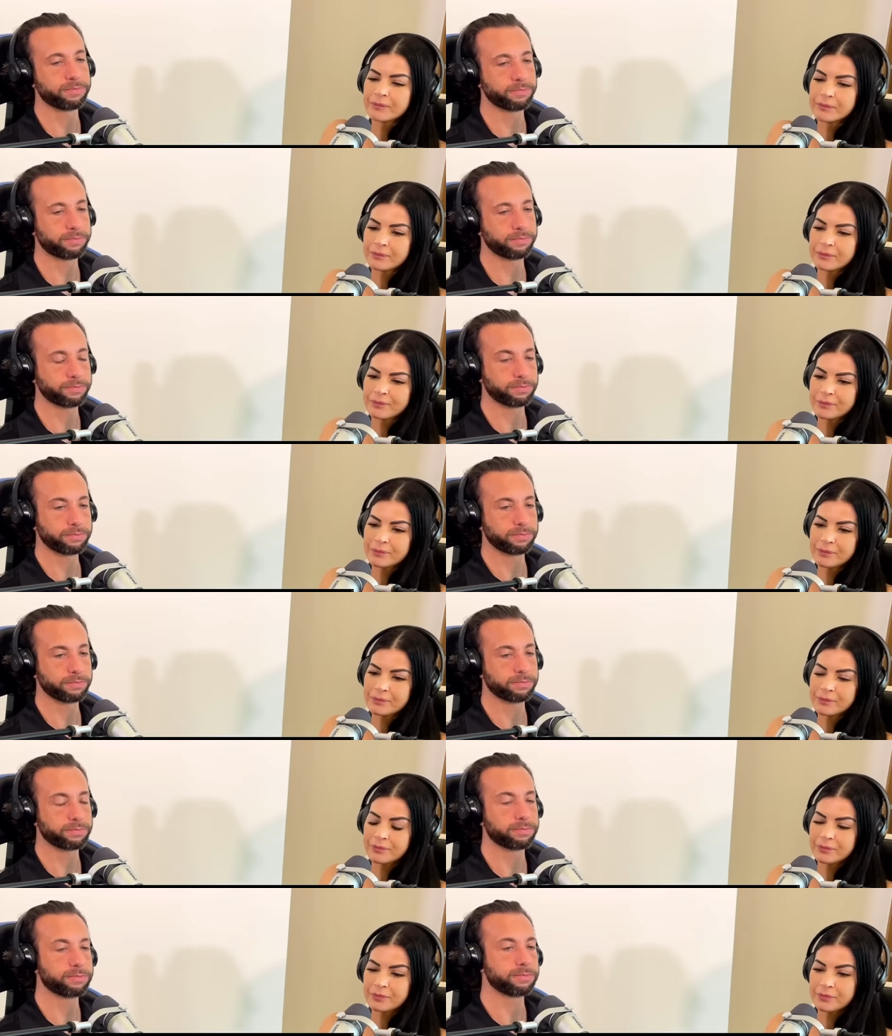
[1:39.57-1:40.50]

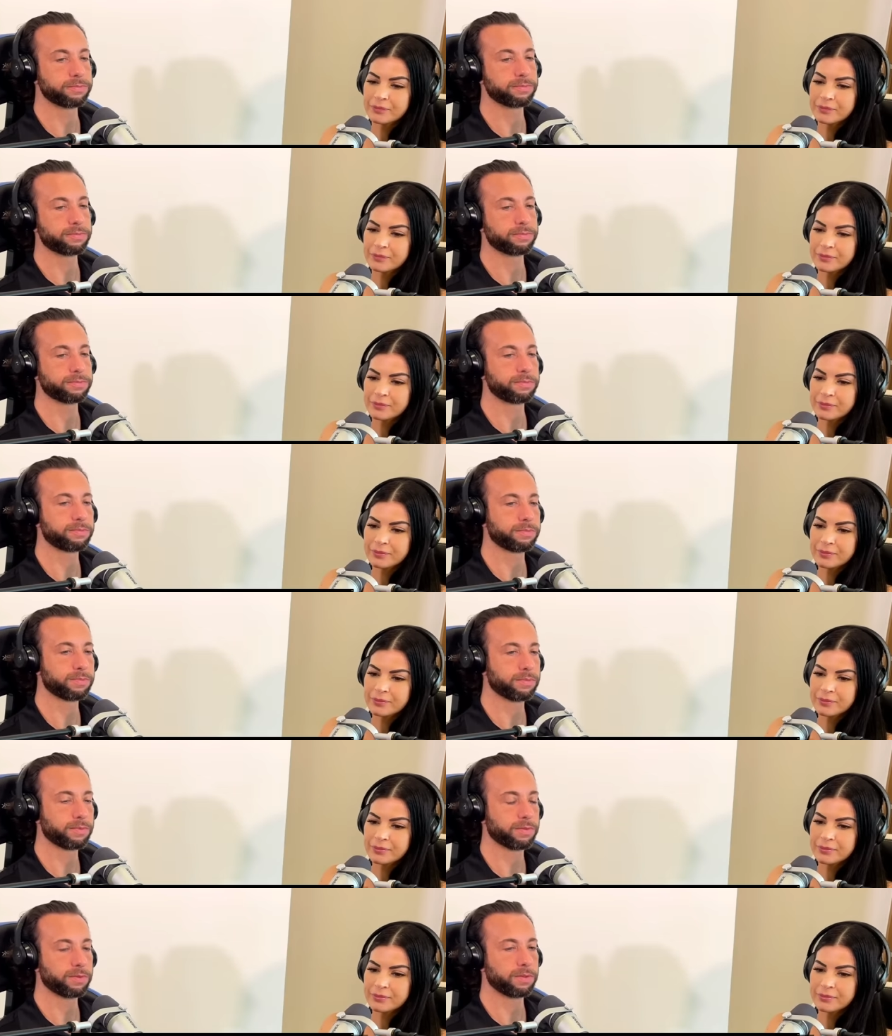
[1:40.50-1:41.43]

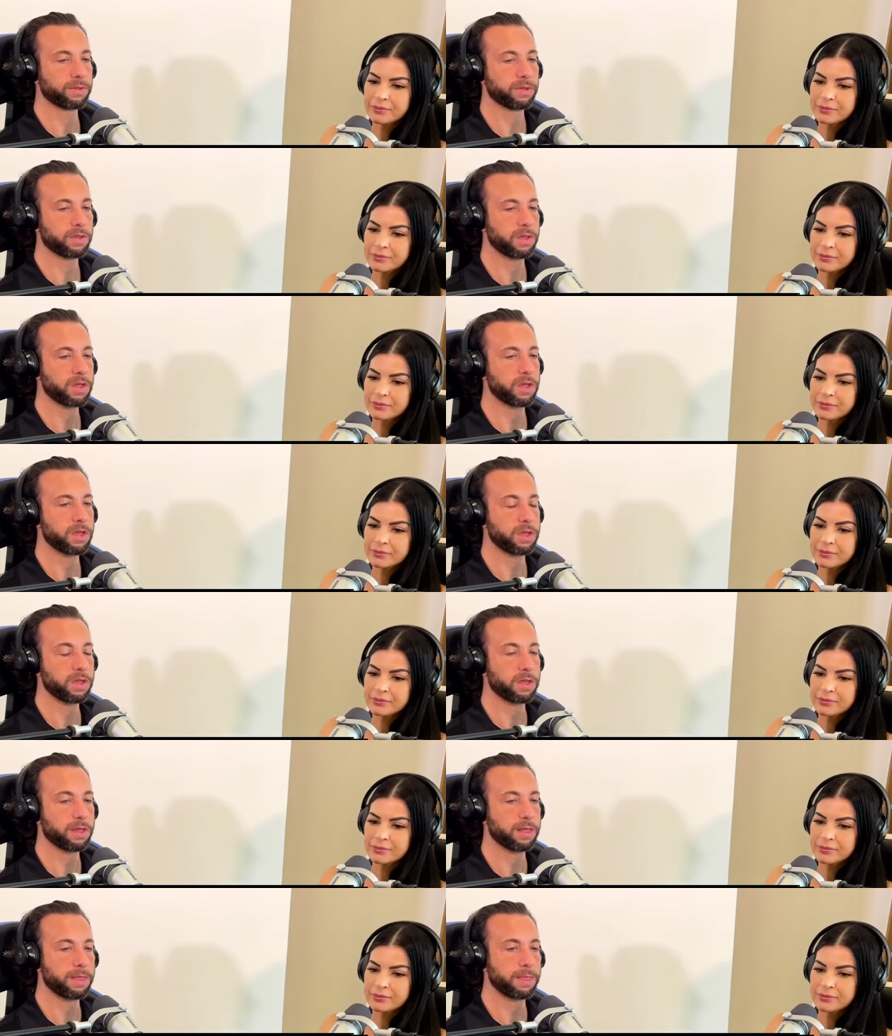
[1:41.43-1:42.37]

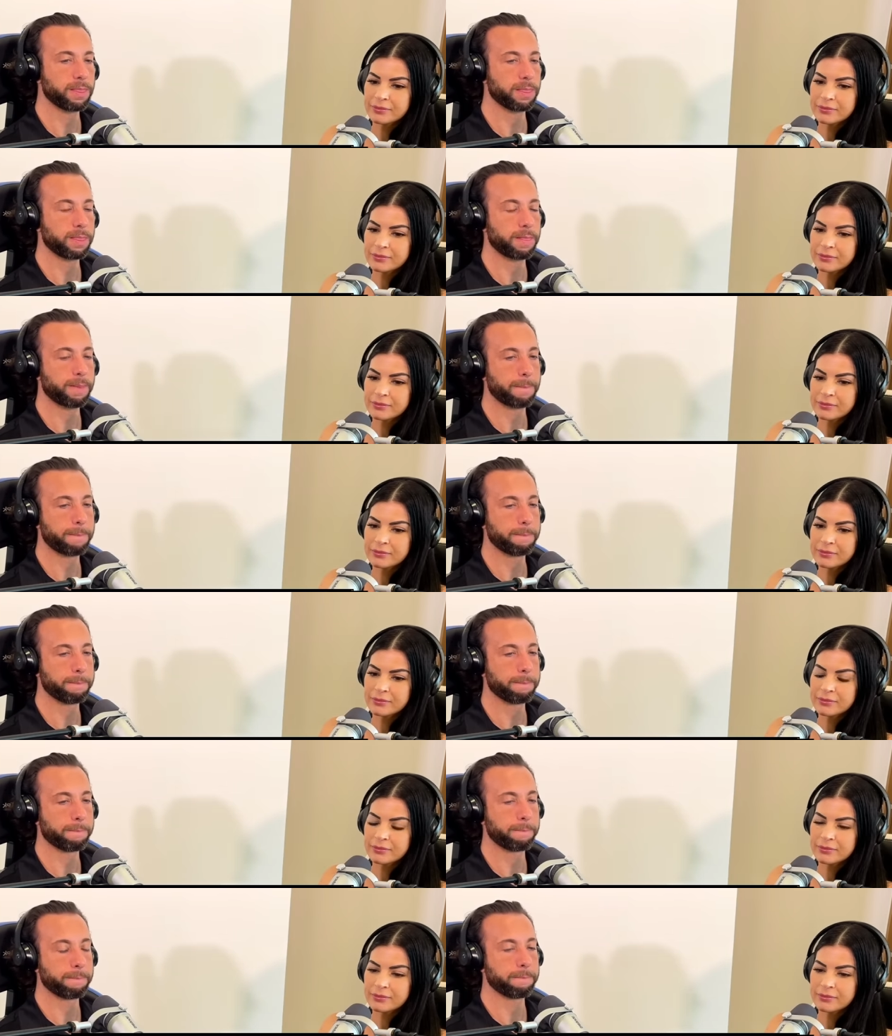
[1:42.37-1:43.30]

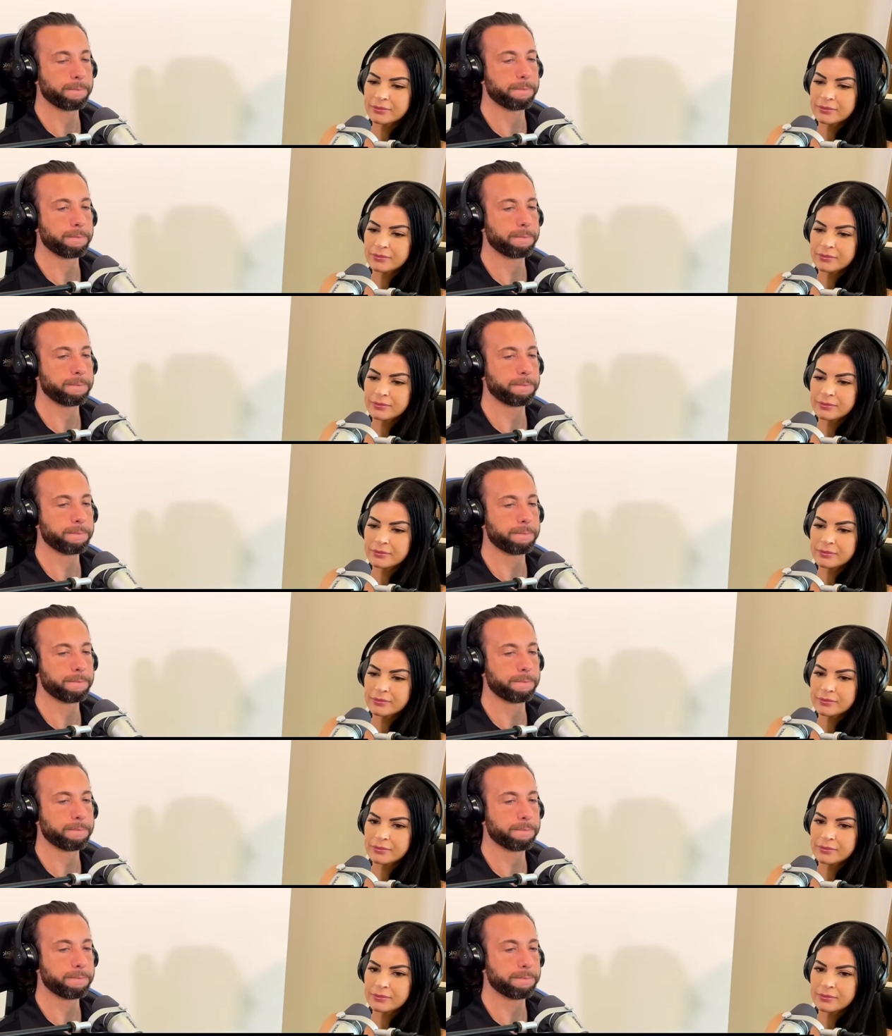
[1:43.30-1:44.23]

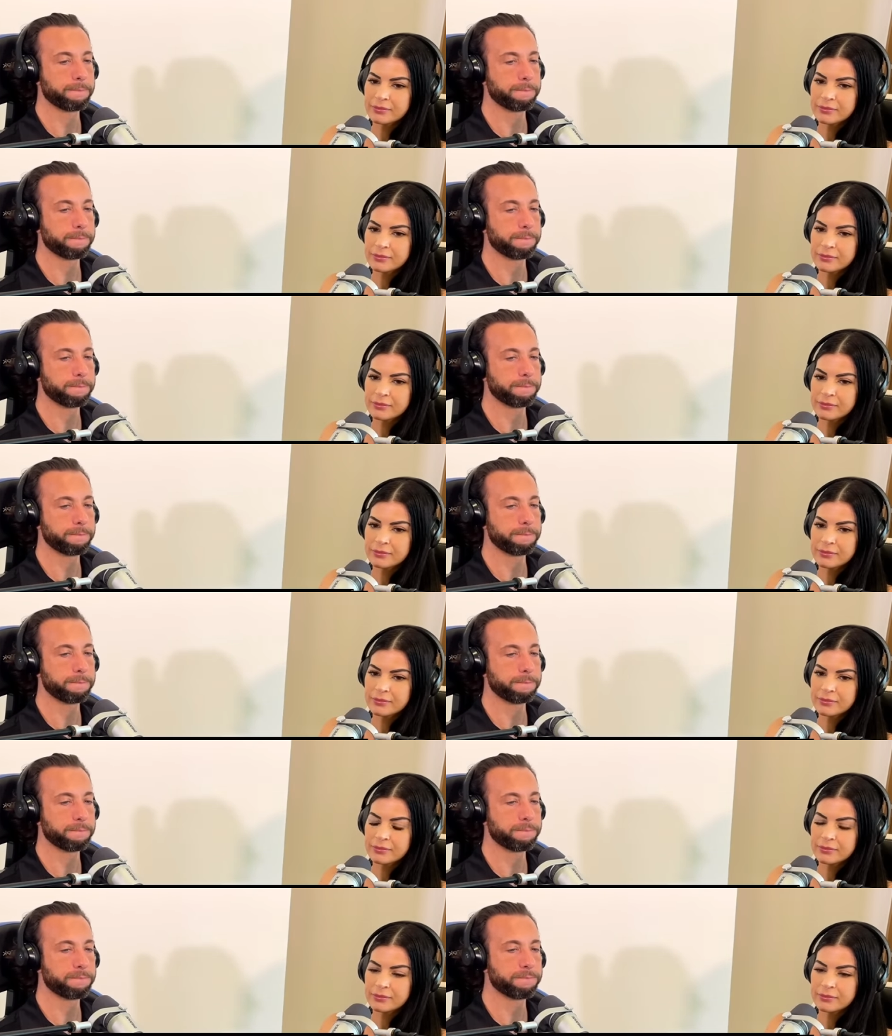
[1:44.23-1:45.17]

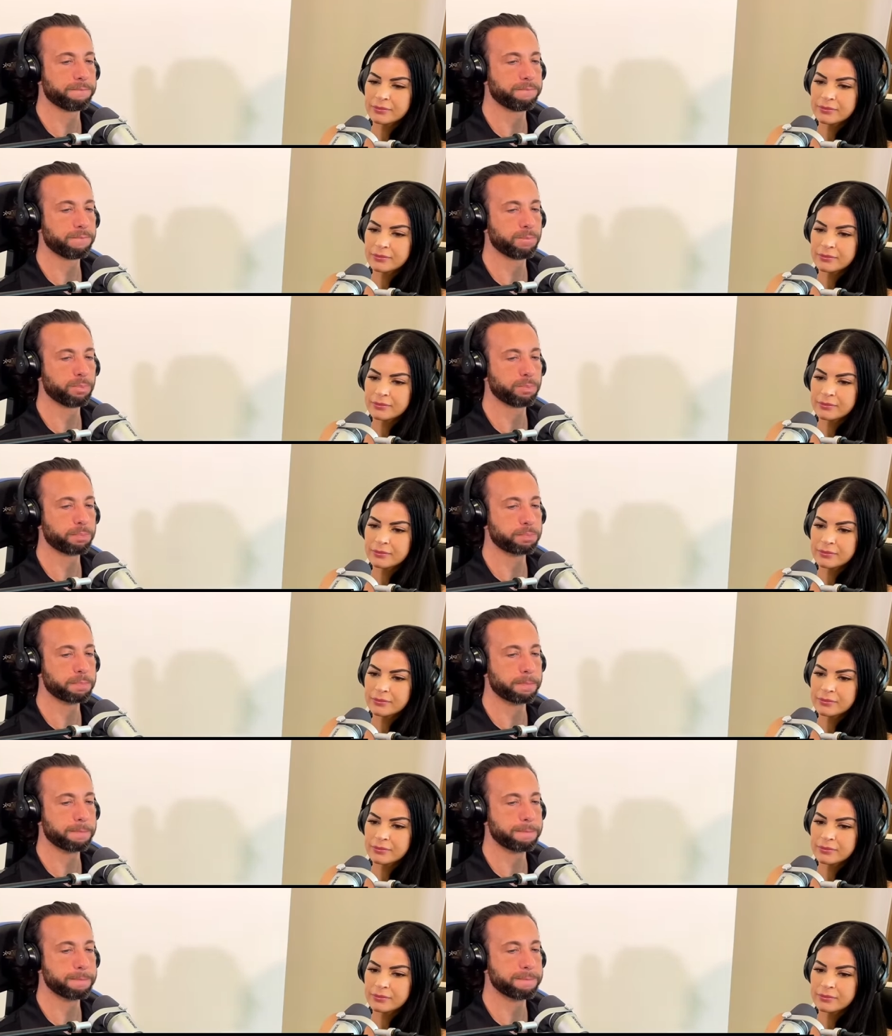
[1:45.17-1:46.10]

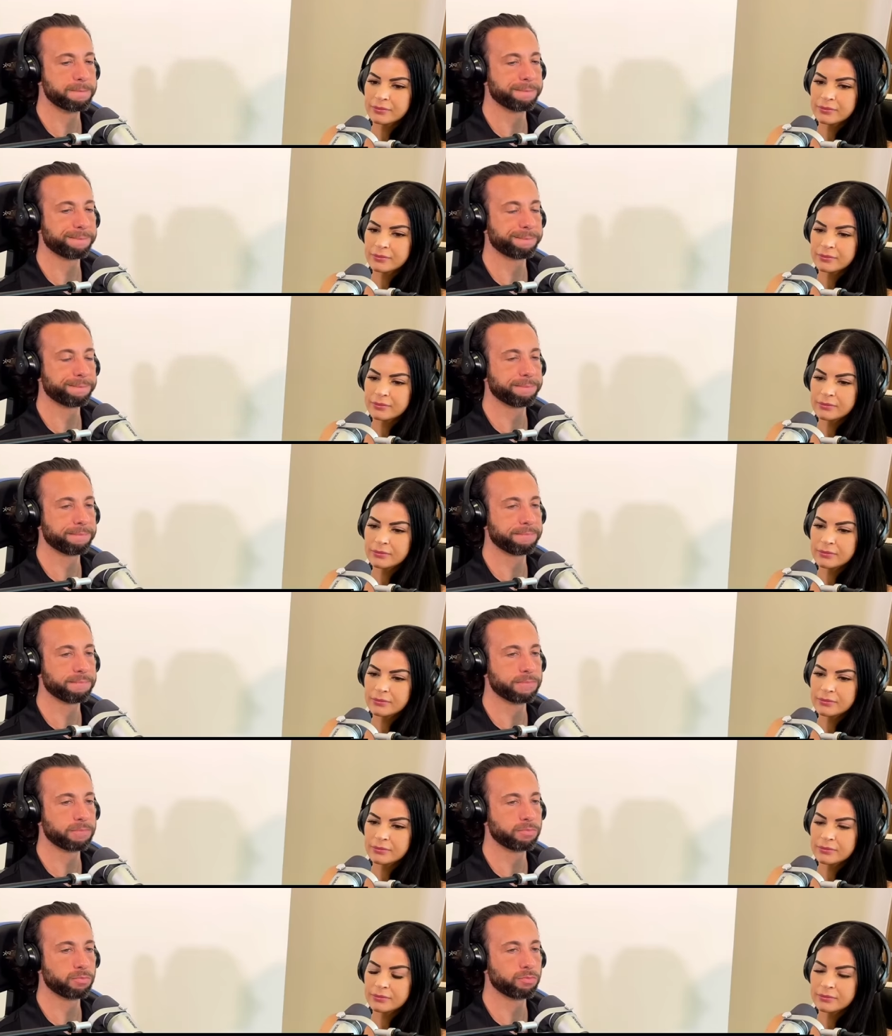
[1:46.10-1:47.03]

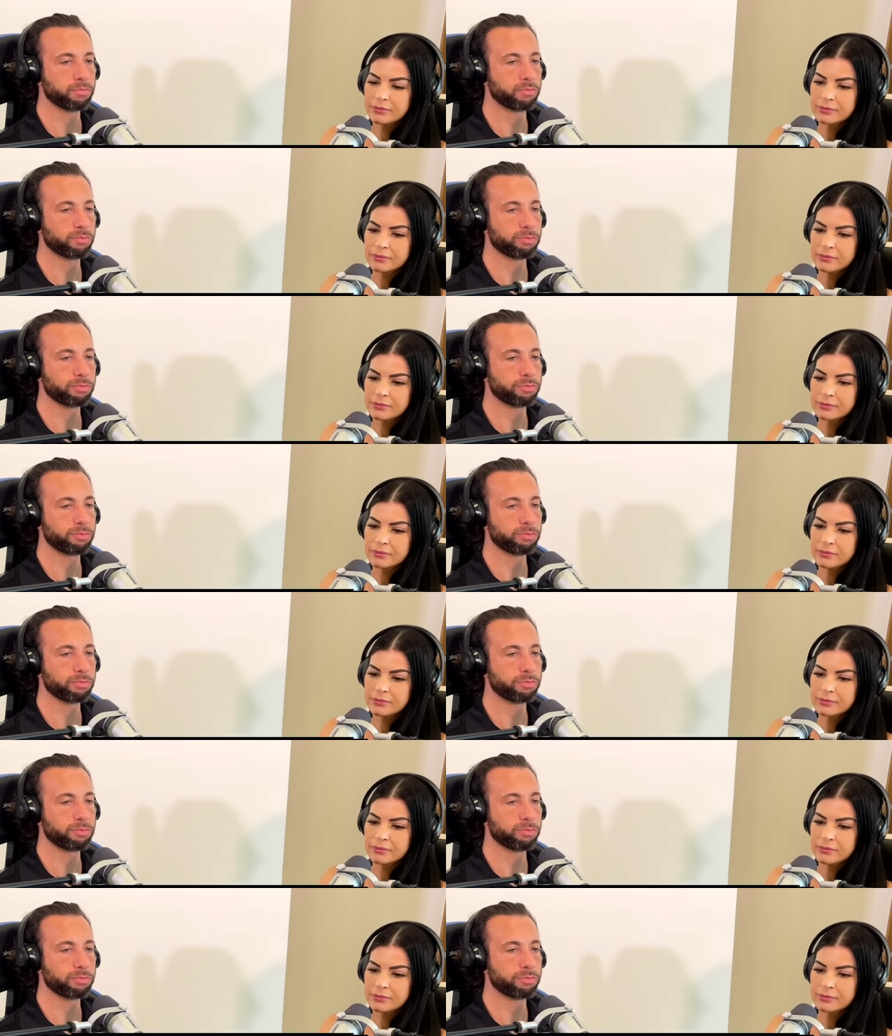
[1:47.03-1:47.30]
(no one is talking)